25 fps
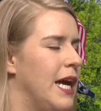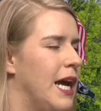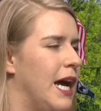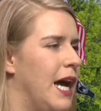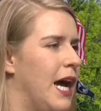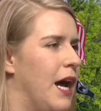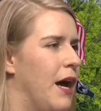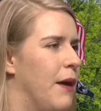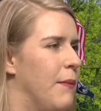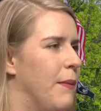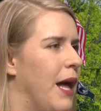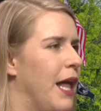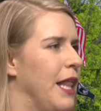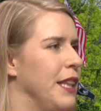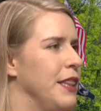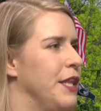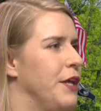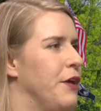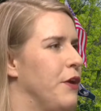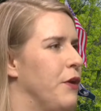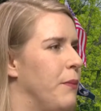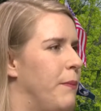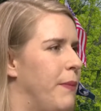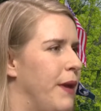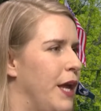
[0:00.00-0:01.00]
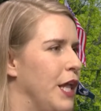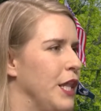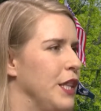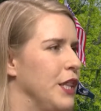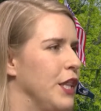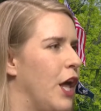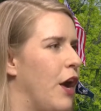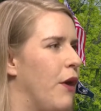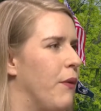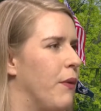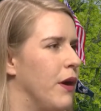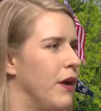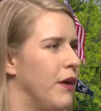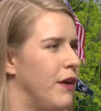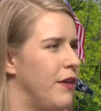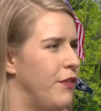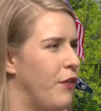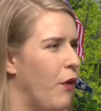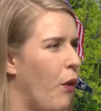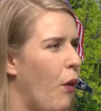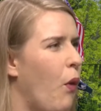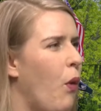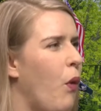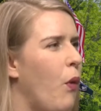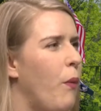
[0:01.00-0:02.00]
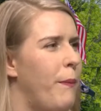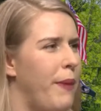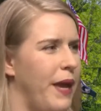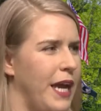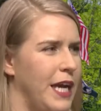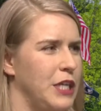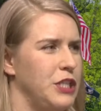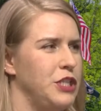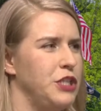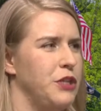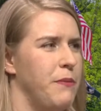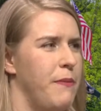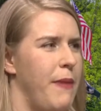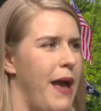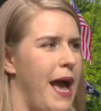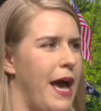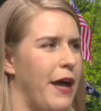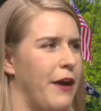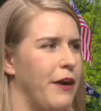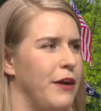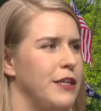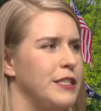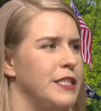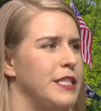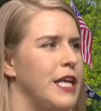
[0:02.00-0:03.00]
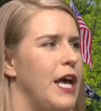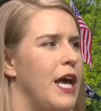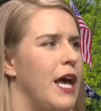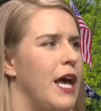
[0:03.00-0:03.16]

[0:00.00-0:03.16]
a little bit lower? The whole picture matters.